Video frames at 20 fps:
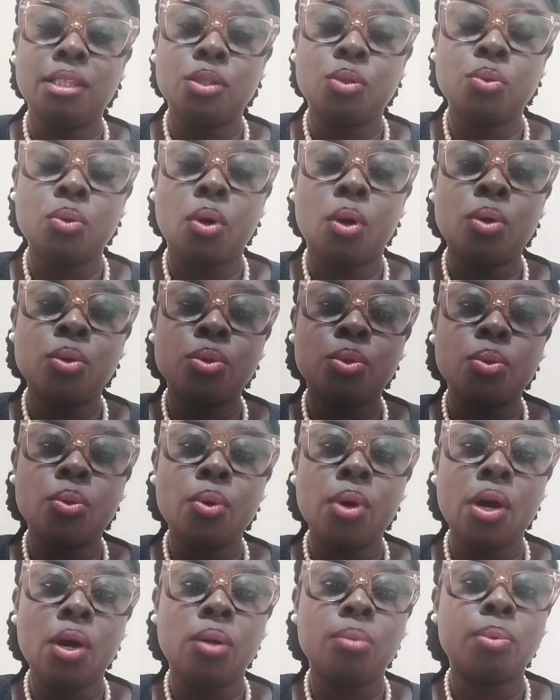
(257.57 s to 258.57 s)
it will also
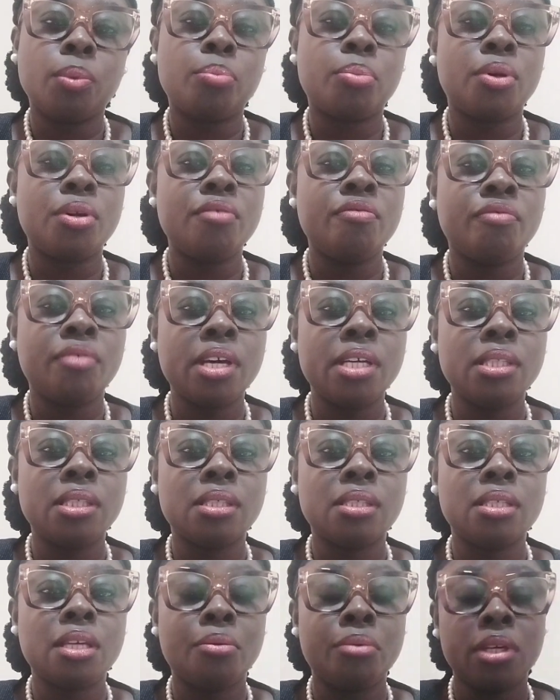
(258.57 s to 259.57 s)
help
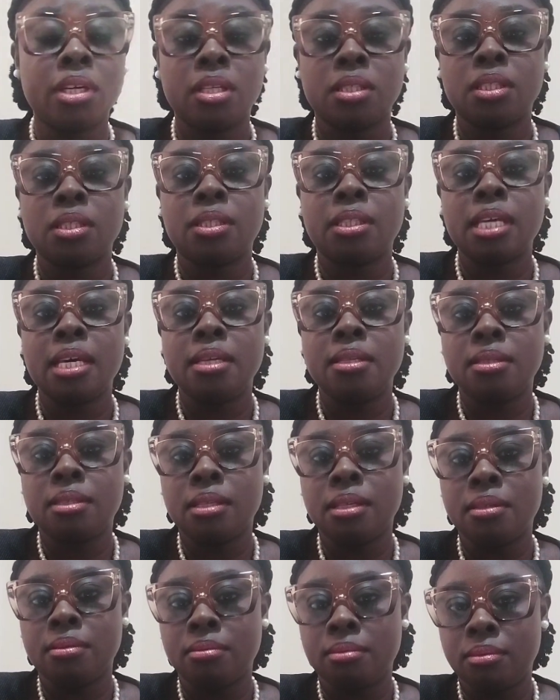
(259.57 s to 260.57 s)
prevent the
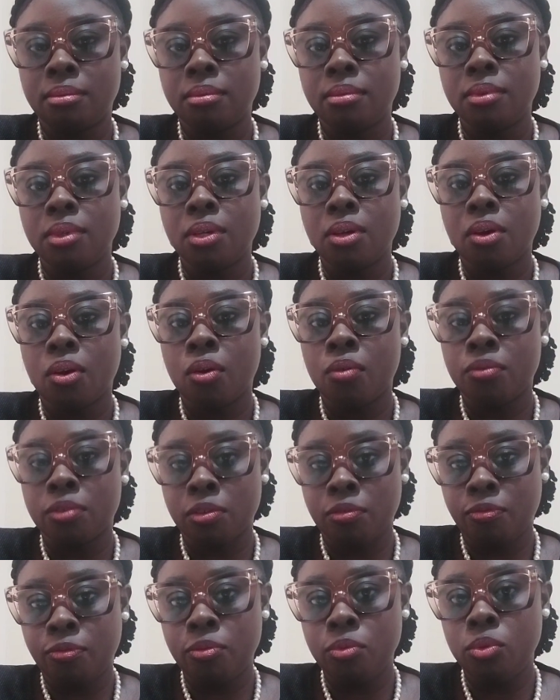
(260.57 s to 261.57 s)
regurgitating of the
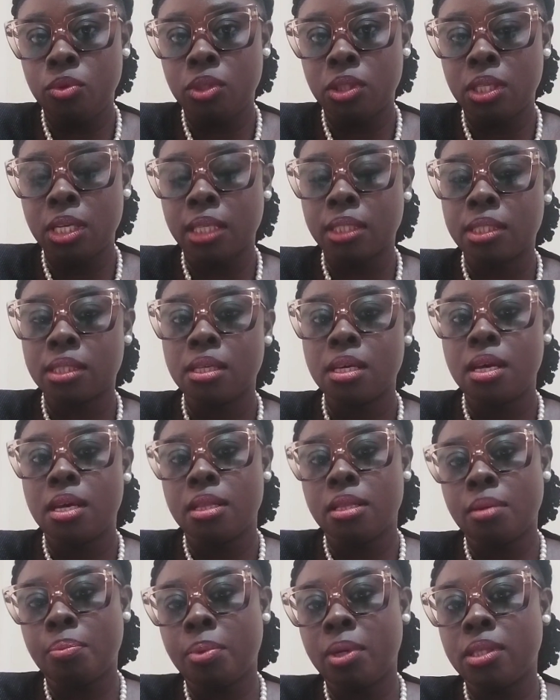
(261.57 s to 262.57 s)
food that
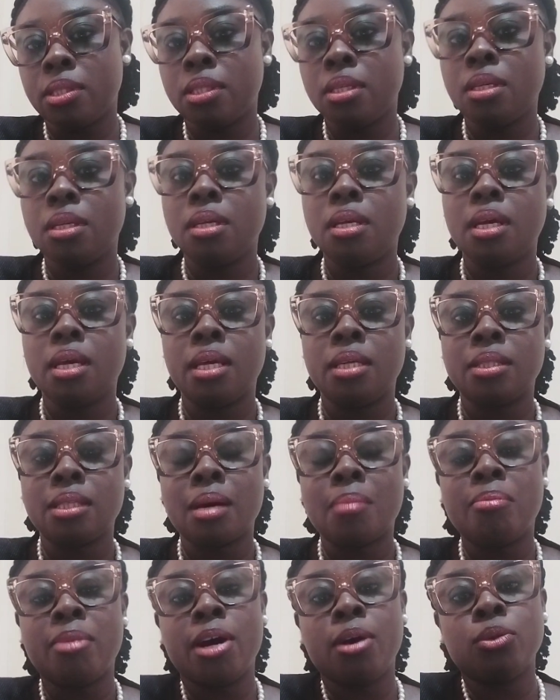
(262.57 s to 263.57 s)
the person is
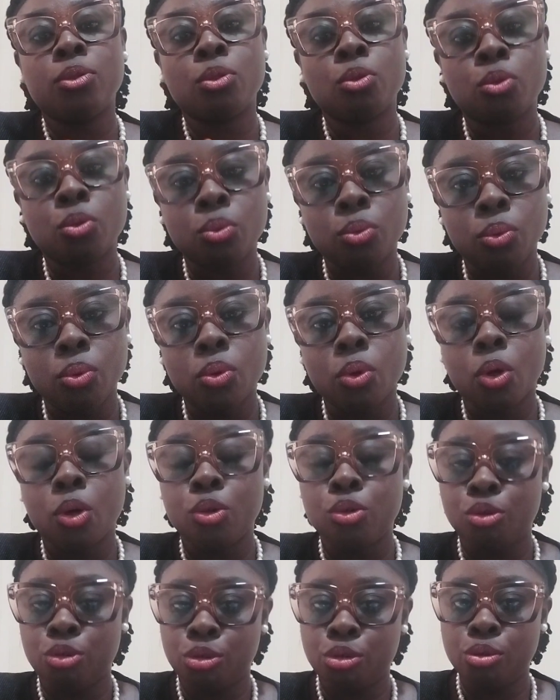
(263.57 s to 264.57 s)
about to
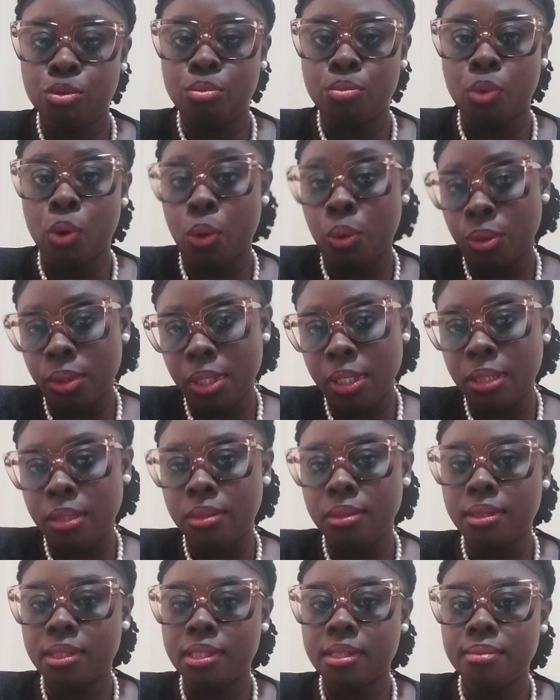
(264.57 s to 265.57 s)
consume or
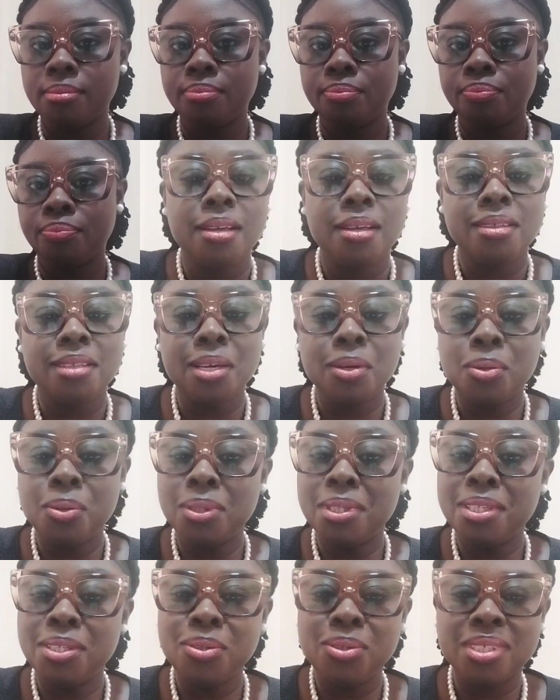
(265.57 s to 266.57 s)
eat. The
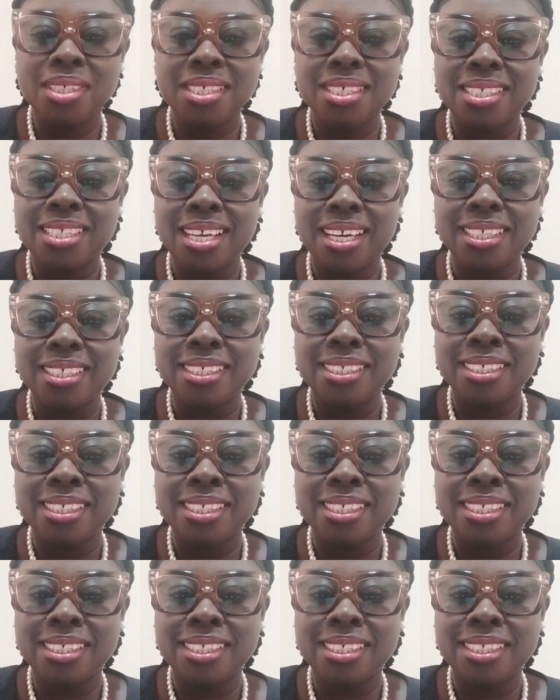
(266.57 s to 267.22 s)
good news is that